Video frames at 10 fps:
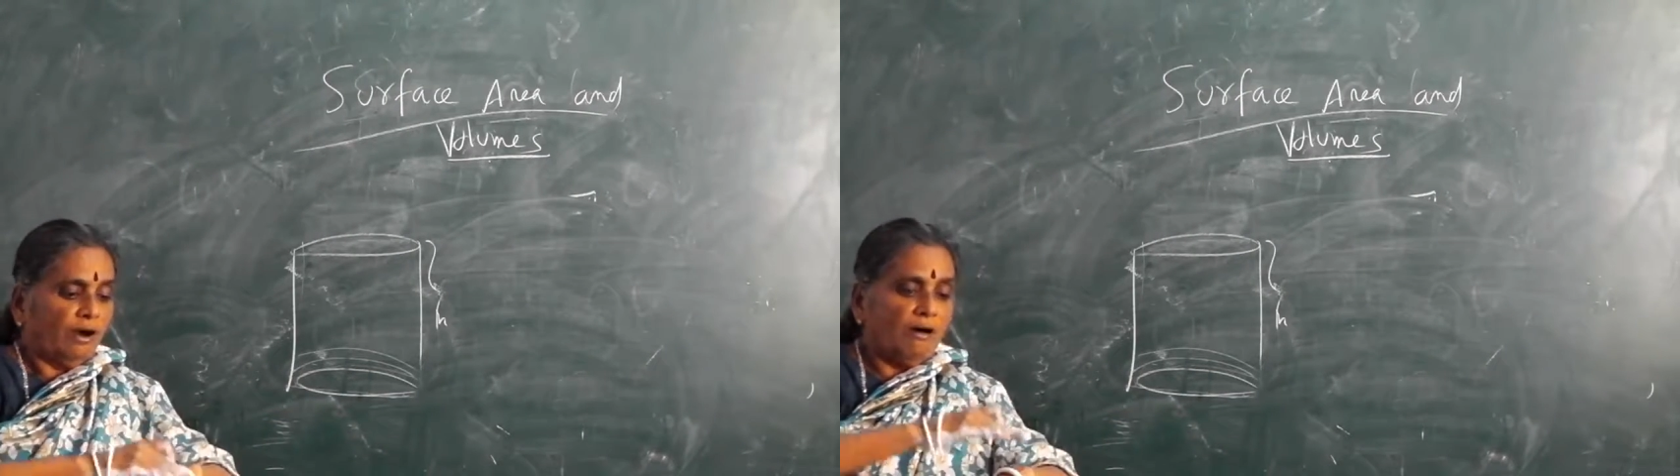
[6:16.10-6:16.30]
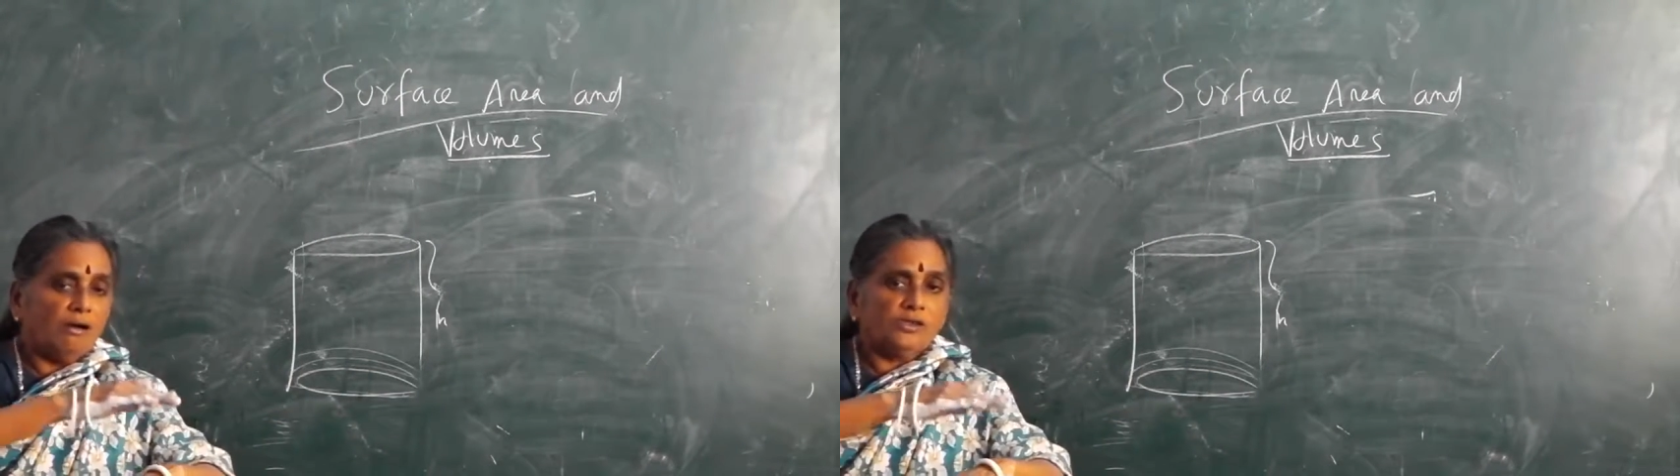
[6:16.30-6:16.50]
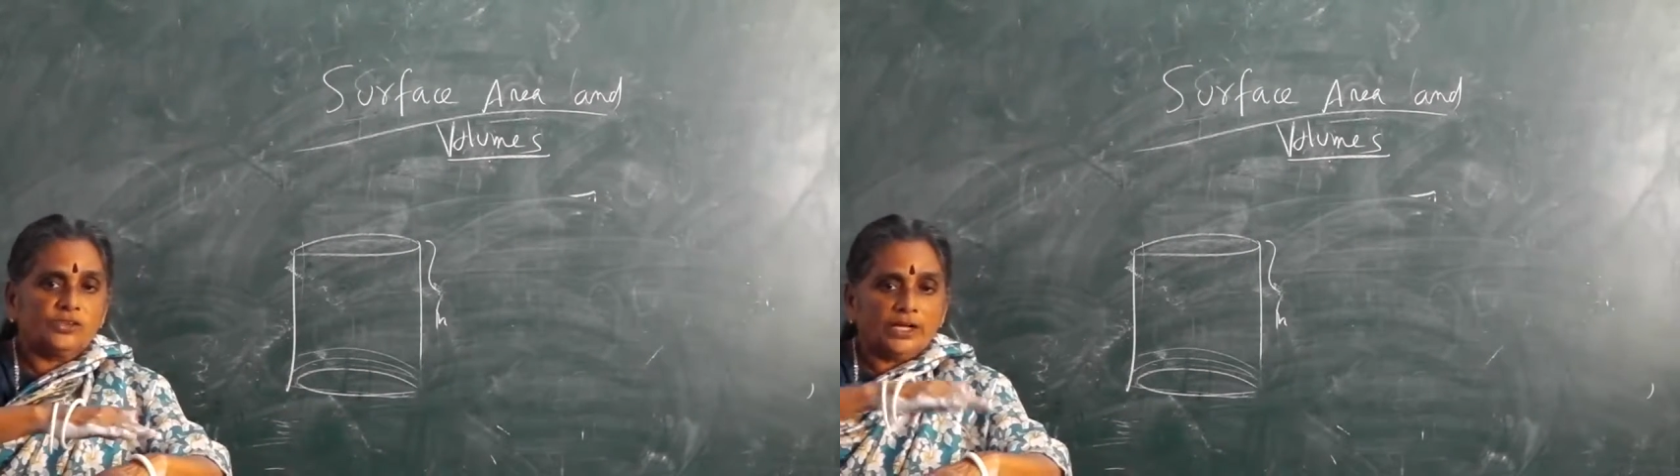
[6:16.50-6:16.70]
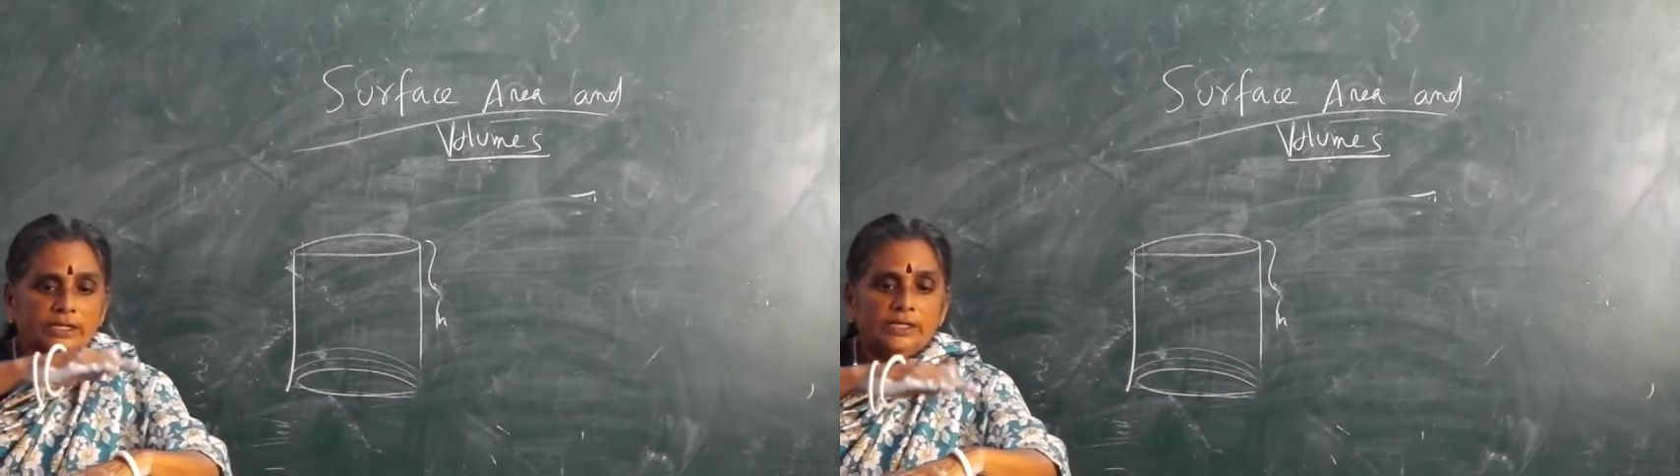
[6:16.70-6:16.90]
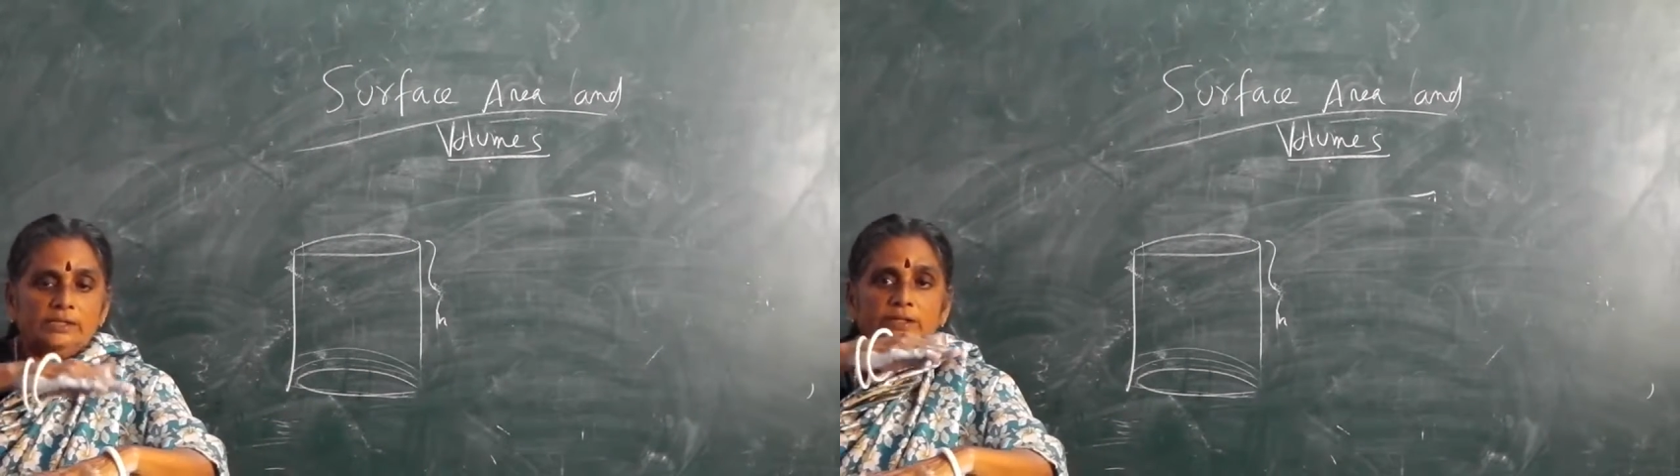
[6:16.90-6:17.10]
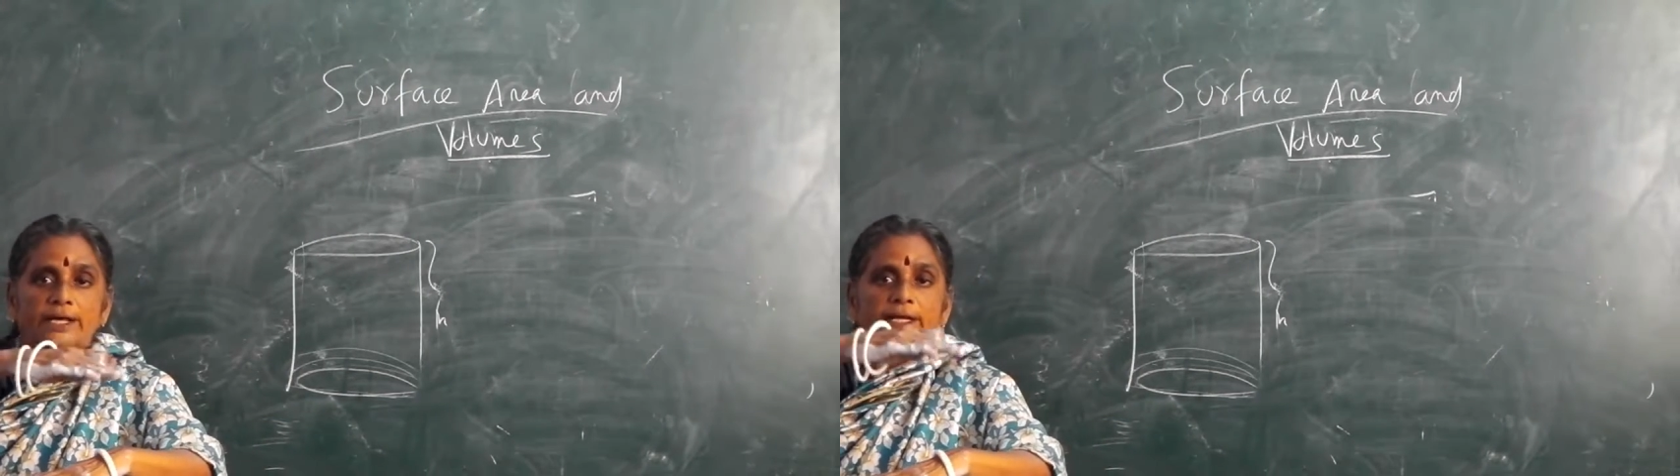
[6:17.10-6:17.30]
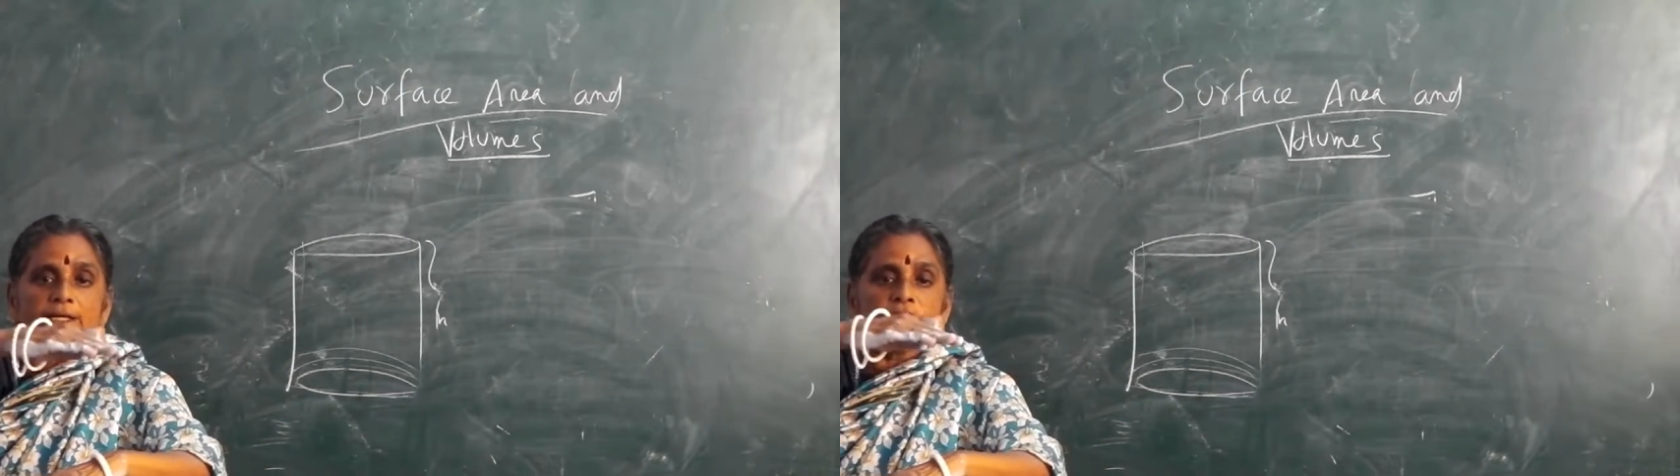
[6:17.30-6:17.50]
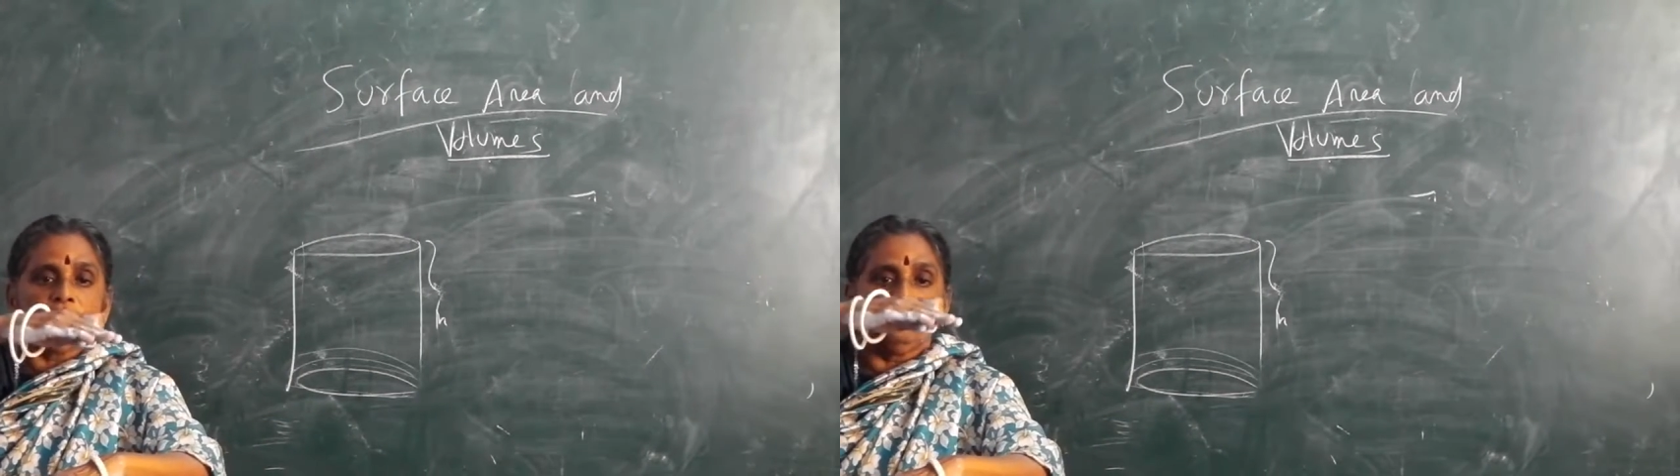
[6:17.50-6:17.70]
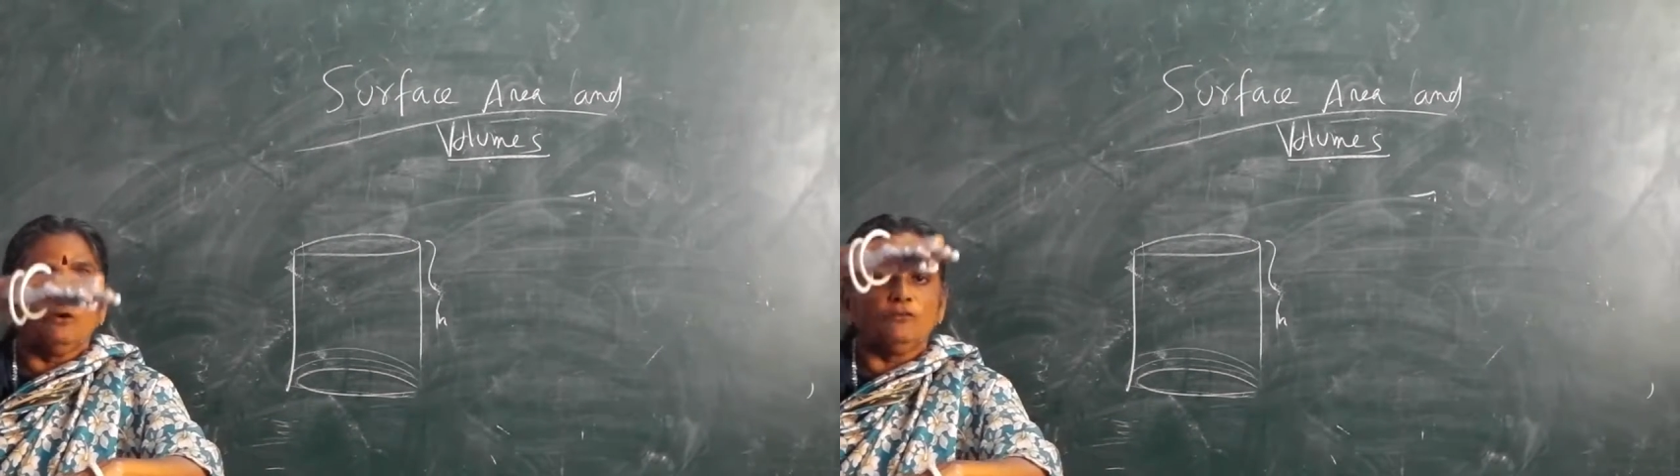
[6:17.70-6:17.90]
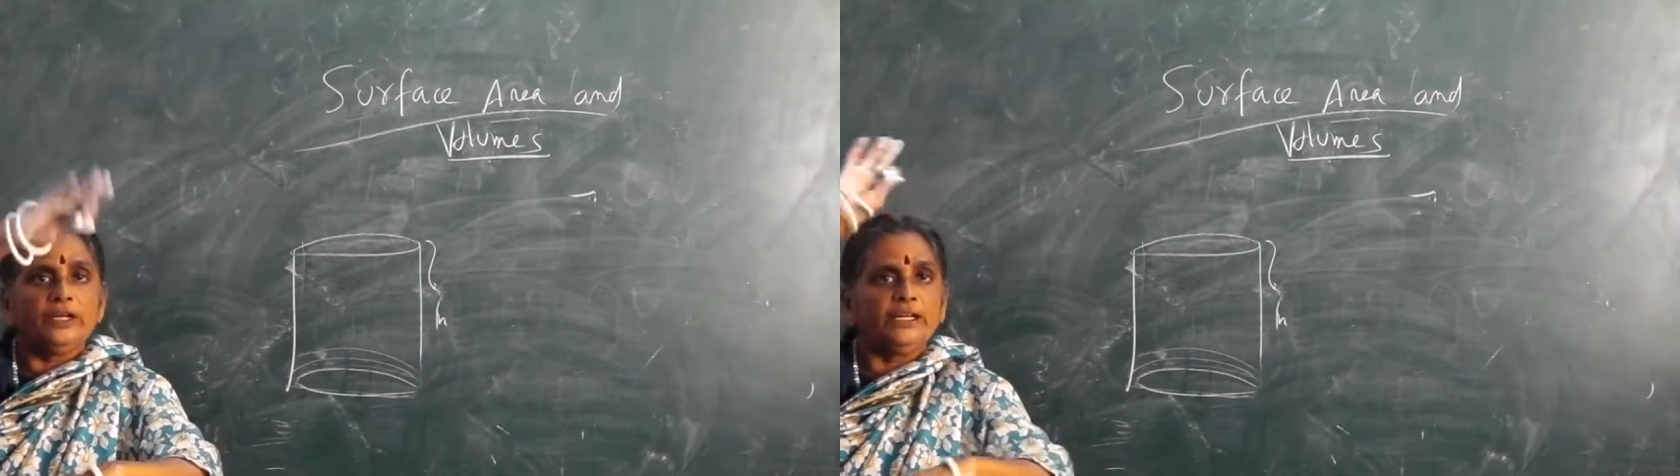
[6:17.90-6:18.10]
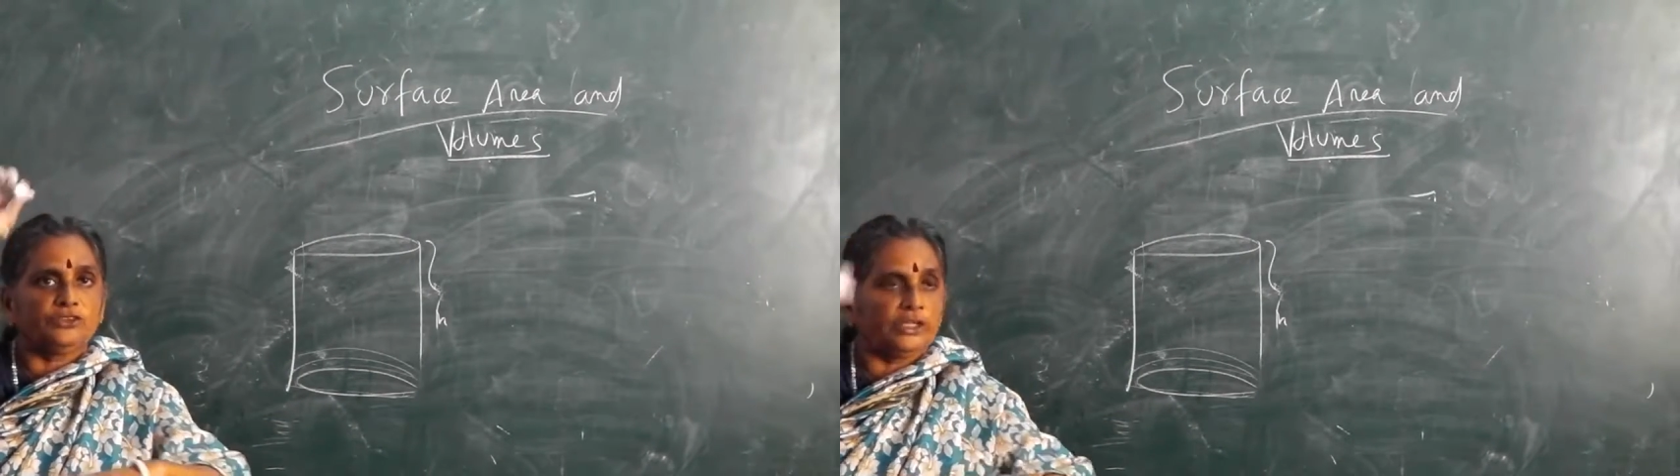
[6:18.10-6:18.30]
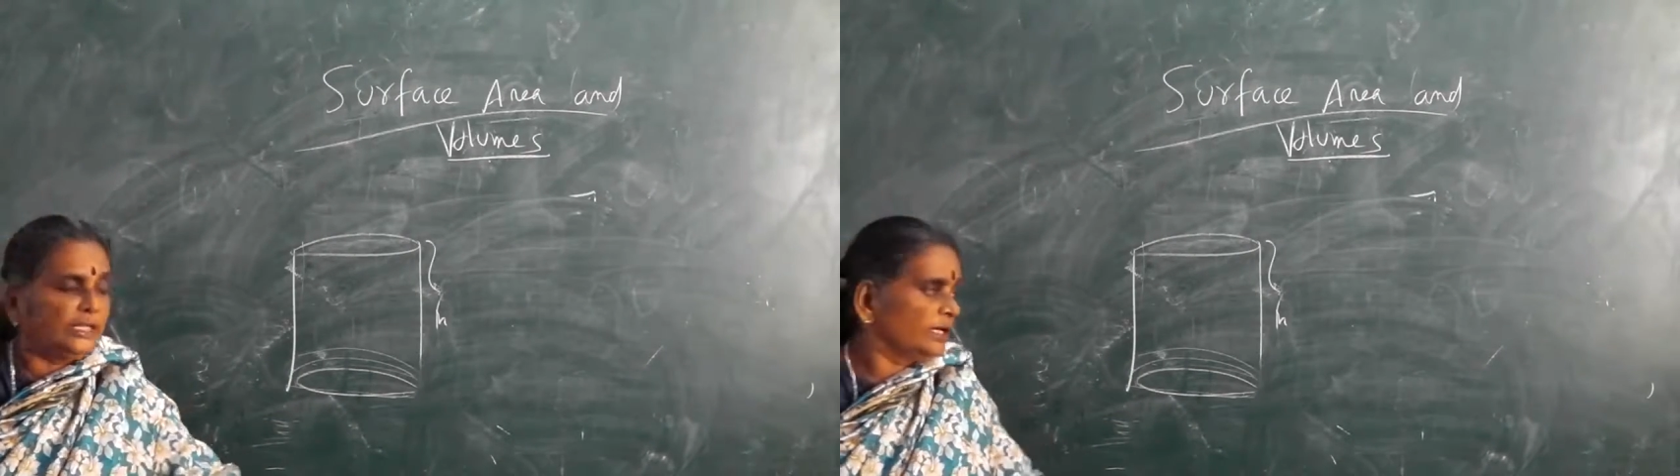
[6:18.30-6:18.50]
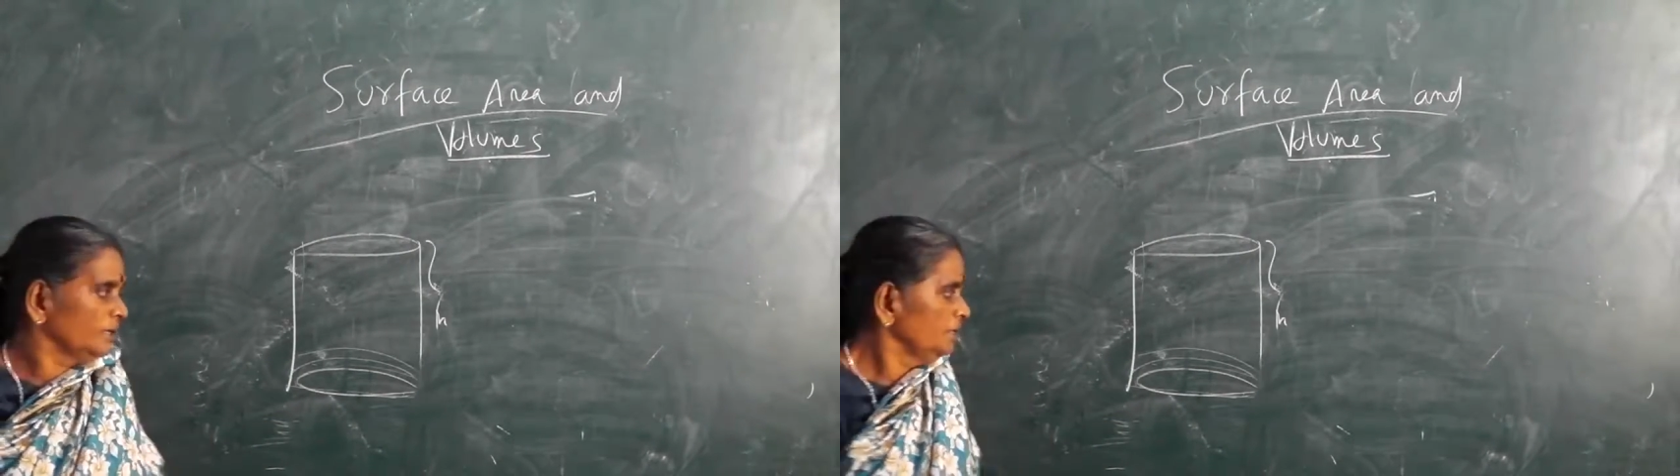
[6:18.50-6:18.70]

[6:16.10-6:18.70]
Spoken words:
All circles arranged over each other.